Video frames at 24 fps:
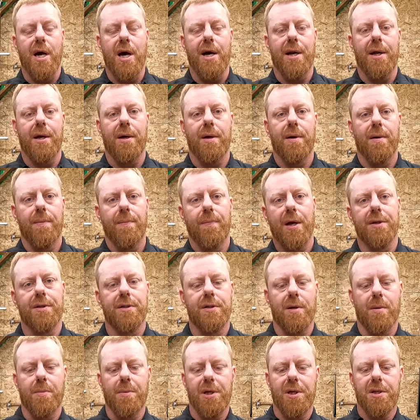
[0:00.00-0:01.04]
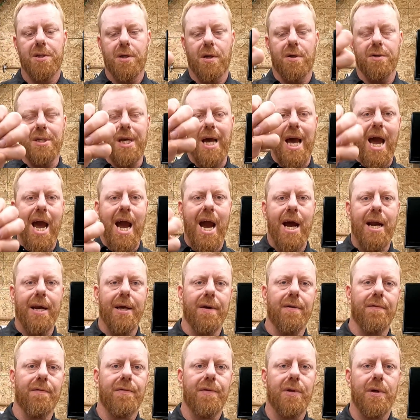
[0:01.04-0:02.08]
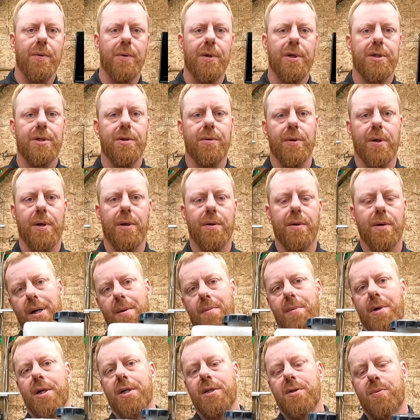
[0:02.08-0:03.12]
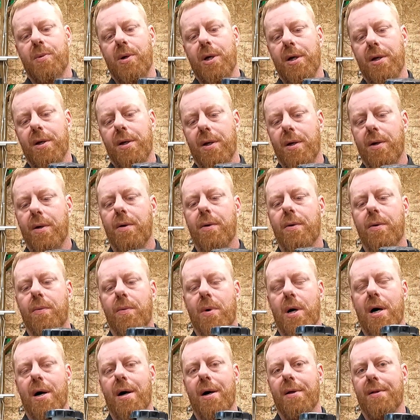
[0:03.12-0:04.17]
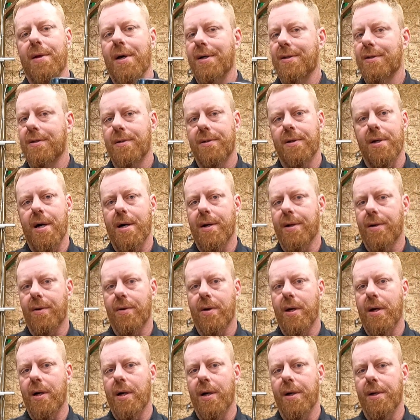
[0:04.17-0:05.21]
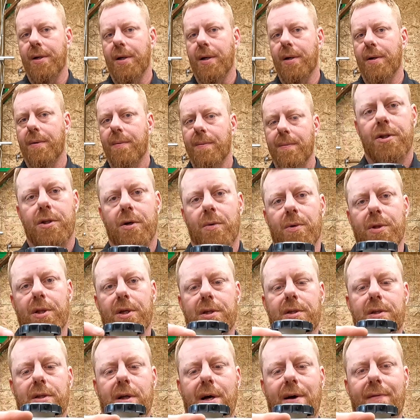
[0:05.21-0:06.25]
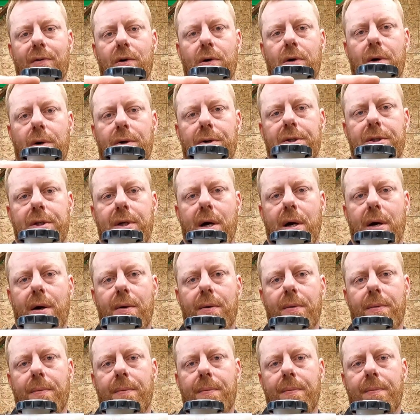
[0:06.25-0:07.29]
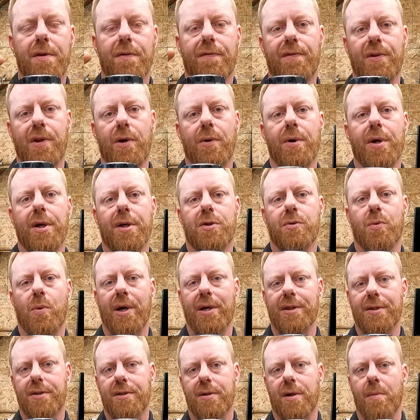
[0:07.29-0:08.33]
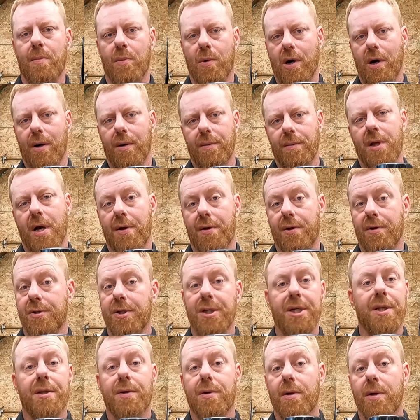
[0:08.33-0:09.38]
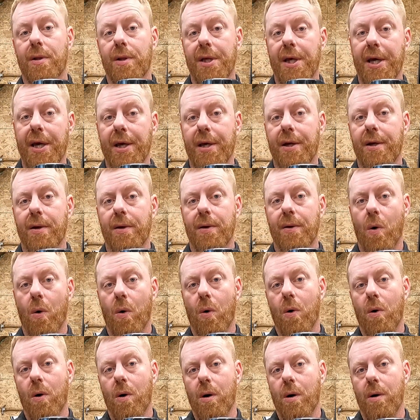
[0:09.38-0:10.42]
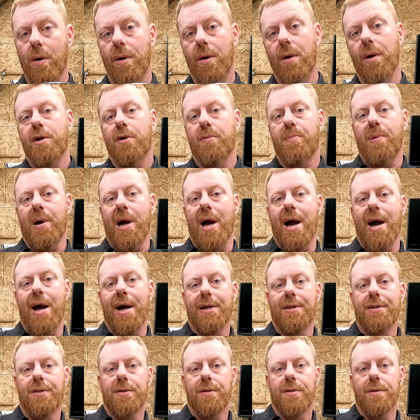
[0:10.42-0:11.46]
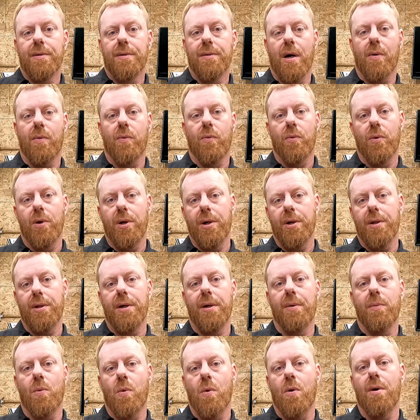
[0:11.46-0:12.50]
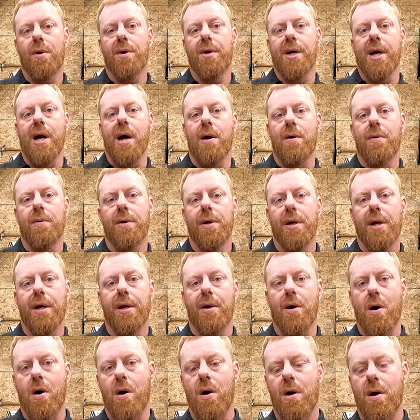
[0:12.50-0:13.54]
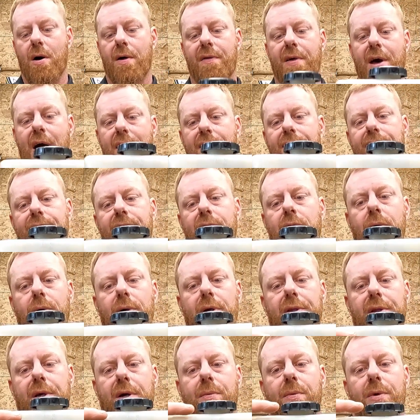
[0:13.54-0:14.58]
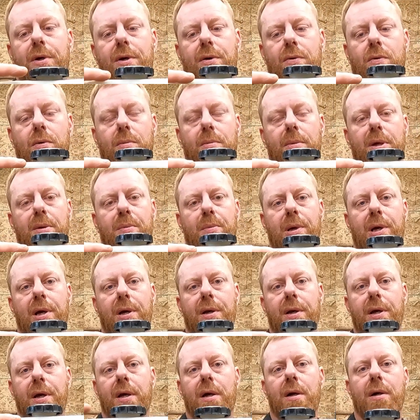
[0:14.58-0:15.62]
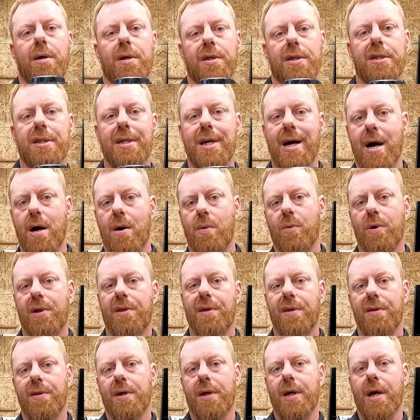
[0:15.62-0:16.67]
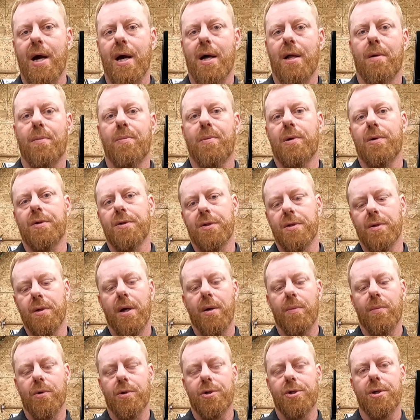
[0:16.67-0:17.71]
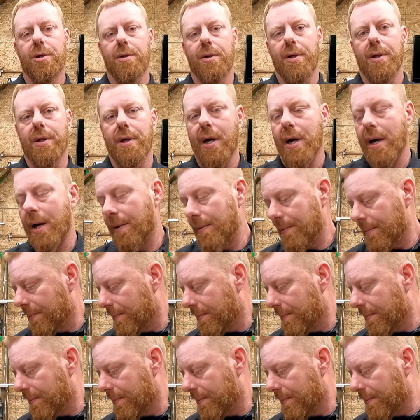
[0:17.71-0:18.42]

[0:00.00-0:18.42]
at it and somebody starts adding fluid to it. And I'm going to explain to you why that's not a great idea. So when this level goes down, the fluid has went somewhere. Now there's either a leak or your pads are really worn down and all that fluid that would normally be in here is now within the calipers, and we'll show you that.